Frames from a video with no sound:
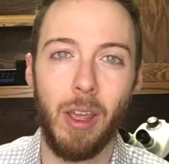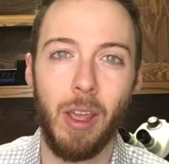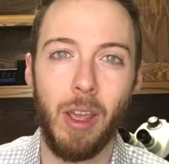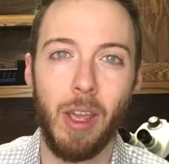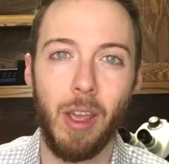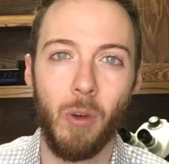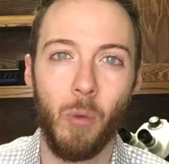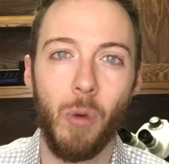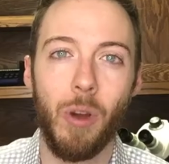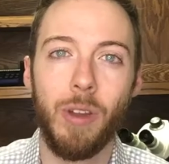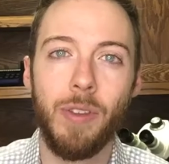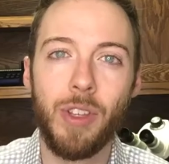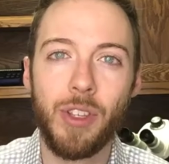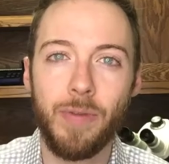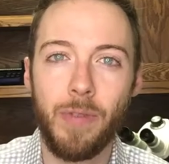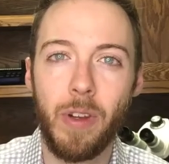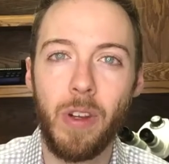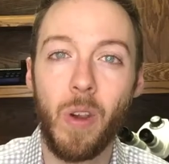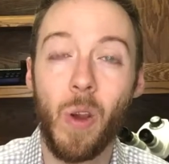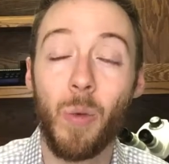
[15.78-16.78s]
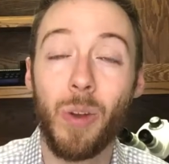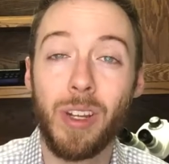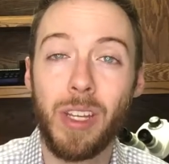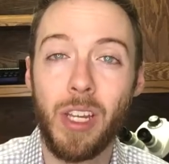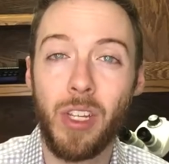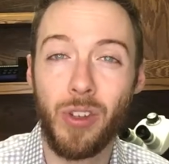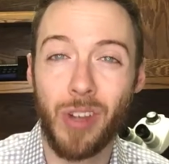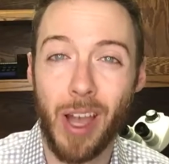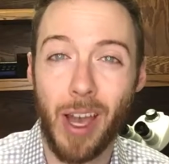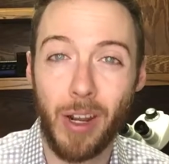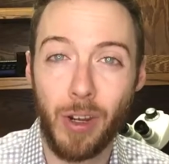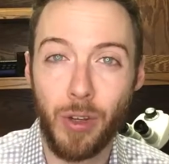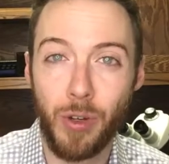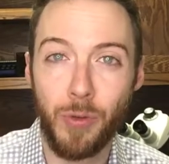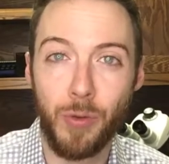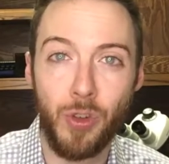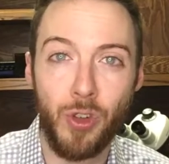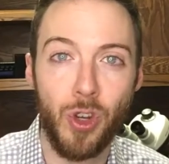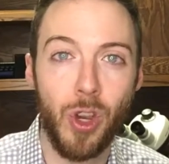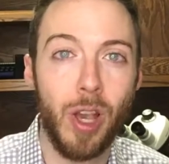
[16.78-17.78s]
Well, in this video, I want to teach you how to do
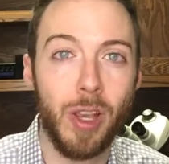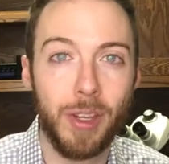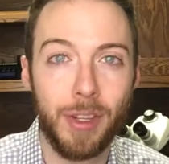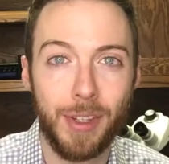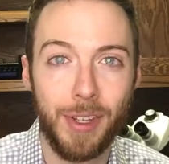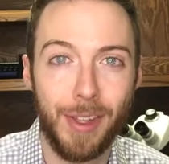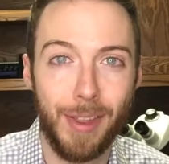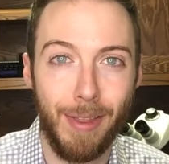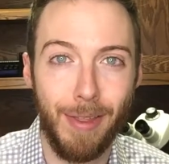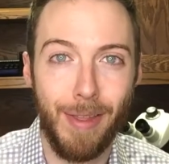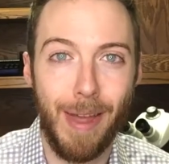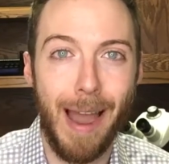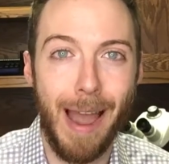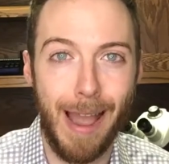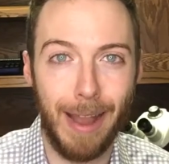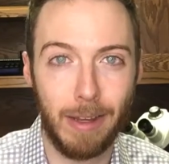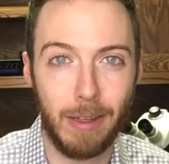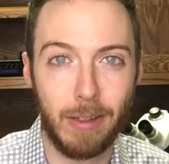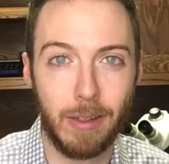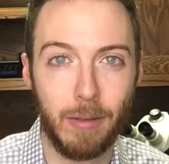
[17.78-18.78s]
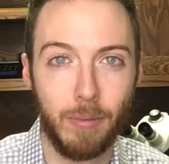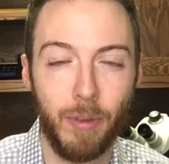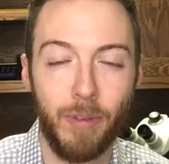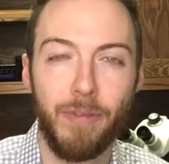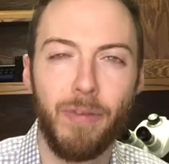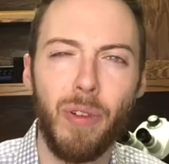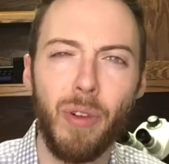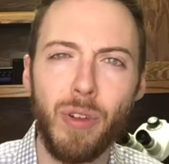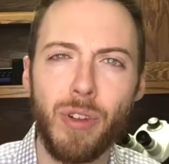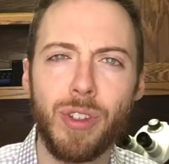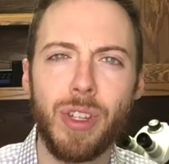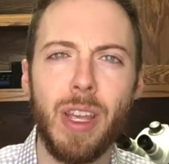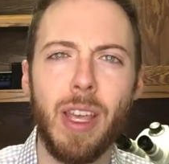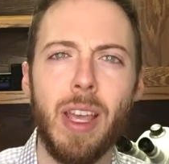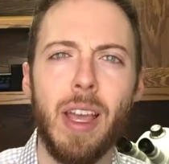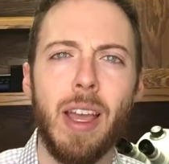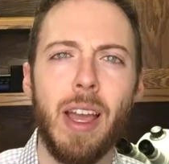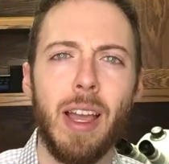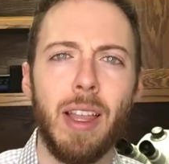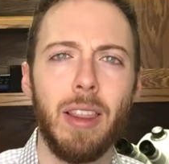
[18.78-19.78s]
just that. But first,
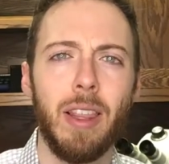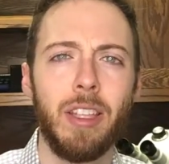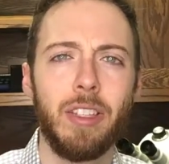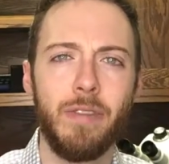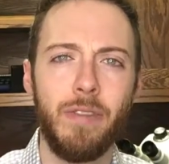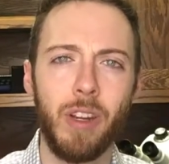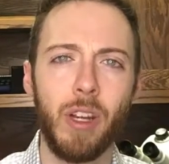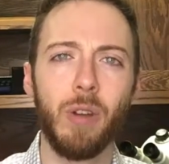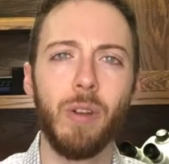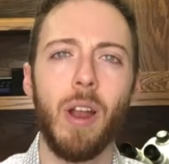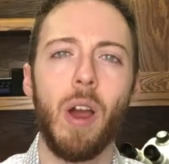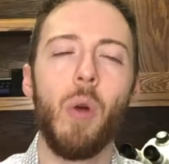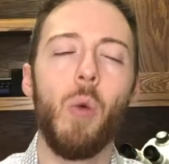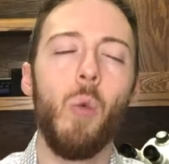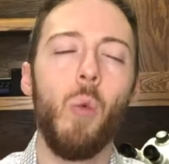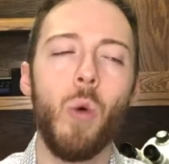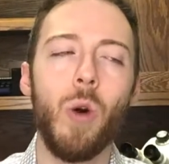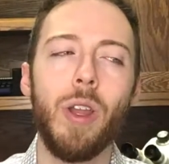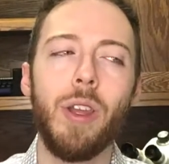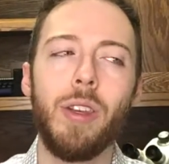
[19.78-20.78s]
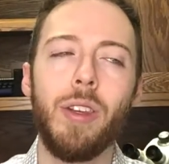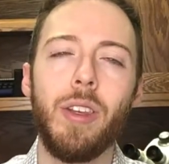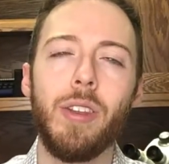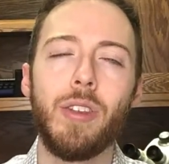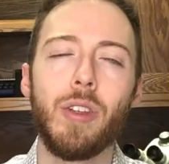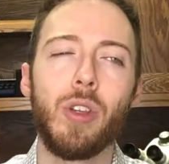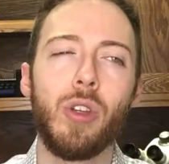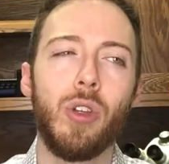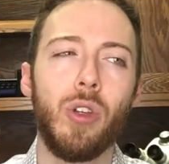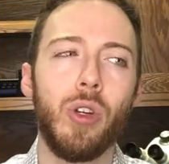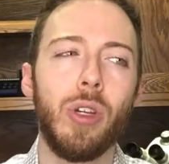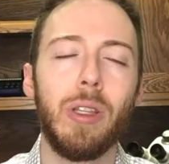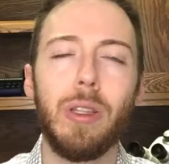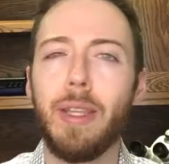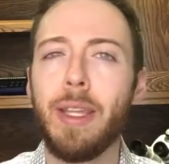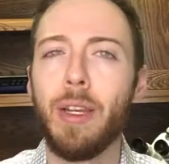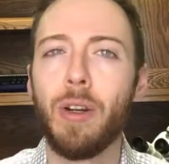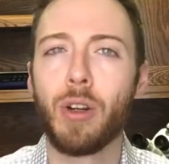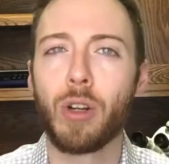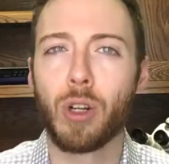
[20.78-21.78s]
let's figure out, what does a good
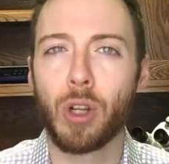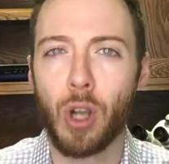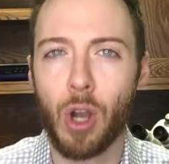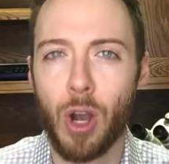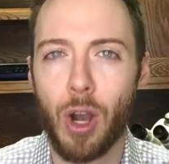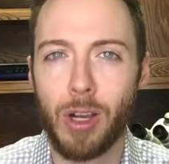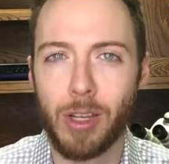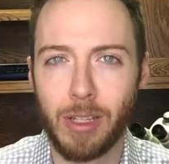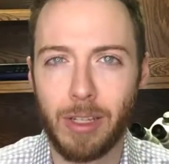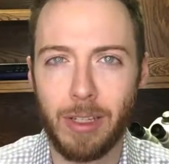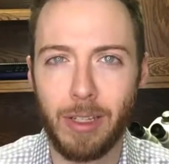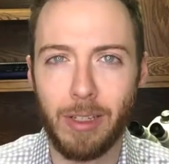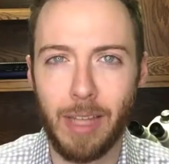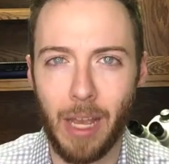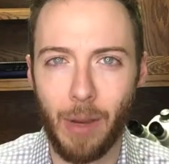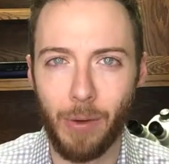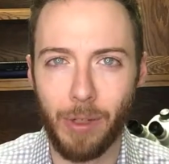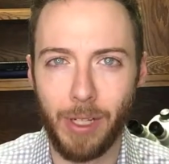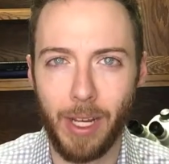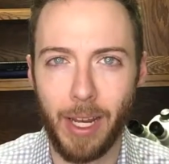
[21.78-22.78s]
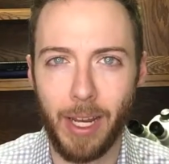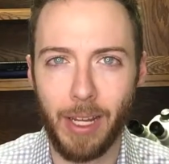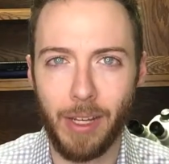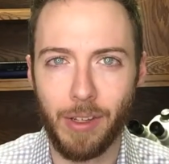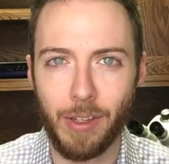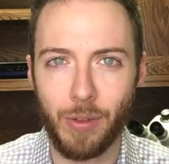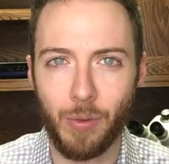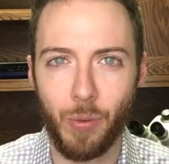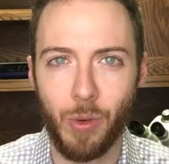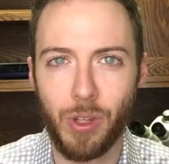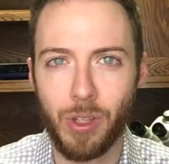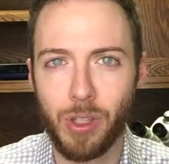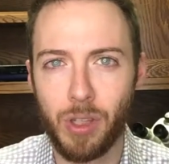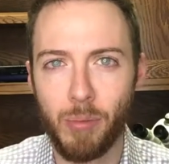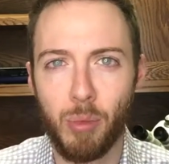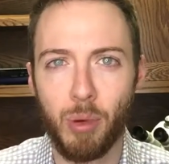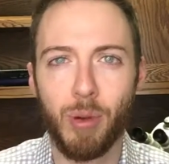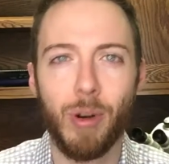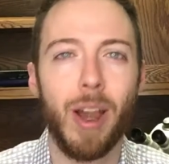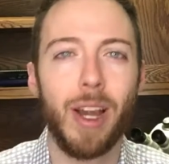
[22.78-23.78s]
leader cost nowadays? What's the
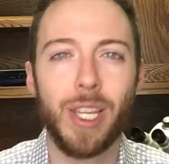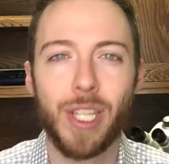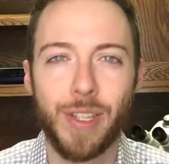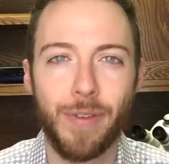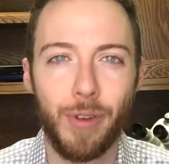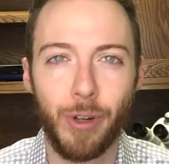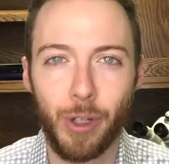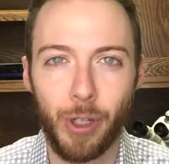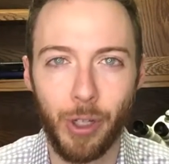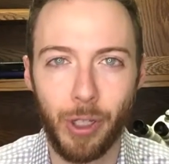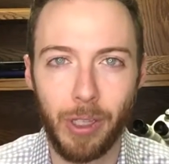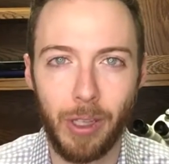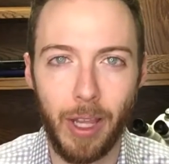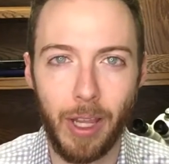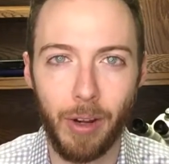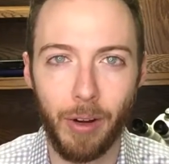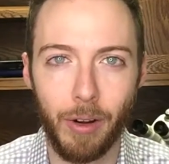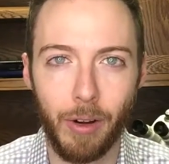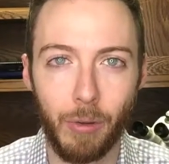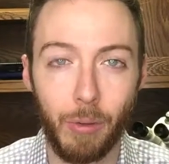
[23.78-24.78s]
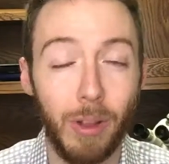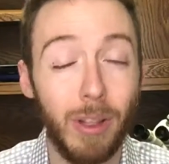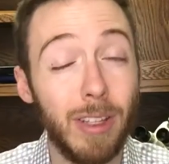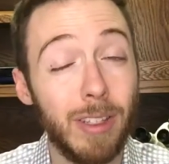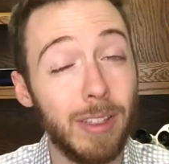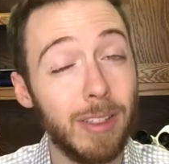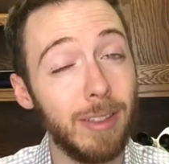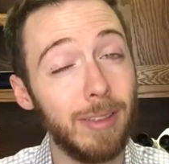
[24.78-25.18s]
price of a good leader? Well, that's